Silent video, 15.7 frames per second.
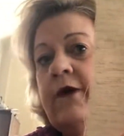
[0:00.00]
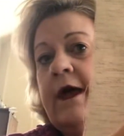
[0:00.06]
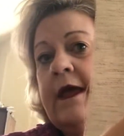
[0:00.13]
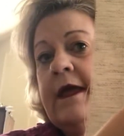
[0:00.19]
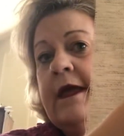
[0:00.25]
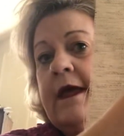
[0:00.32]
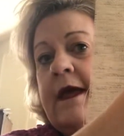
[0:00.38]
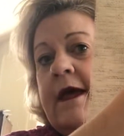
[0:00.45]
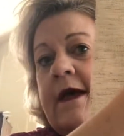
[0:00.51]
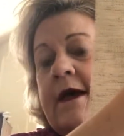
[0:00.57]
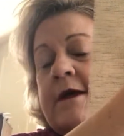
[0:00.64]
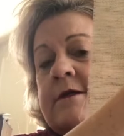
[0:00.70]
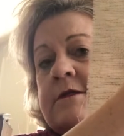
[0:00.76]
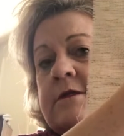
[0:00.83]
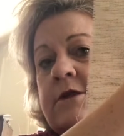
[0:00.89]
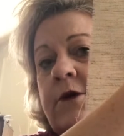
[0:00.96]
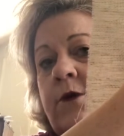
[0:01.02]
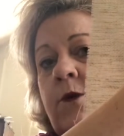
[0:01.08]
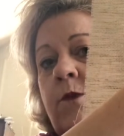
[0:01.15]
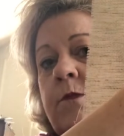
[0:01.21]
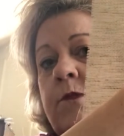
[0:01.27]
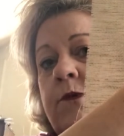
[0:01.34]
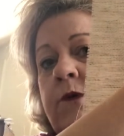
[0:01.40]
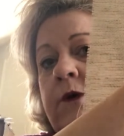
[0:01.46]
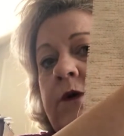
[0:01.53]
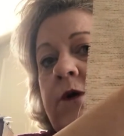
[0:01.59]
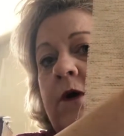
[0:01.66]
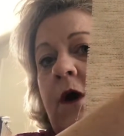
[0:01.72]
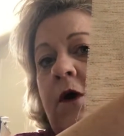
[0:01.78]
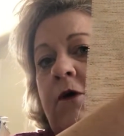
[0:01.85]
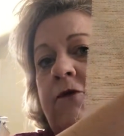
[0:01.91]
I guess, the whole
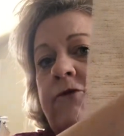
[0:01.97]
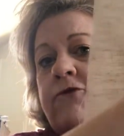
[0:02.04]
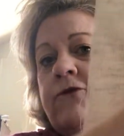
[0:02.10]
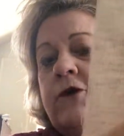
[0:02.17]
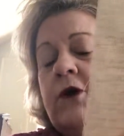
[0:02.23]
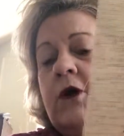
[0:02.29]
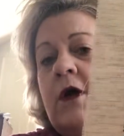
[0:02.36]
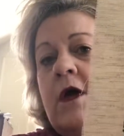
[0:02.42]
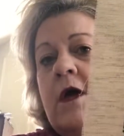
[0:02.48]
border over.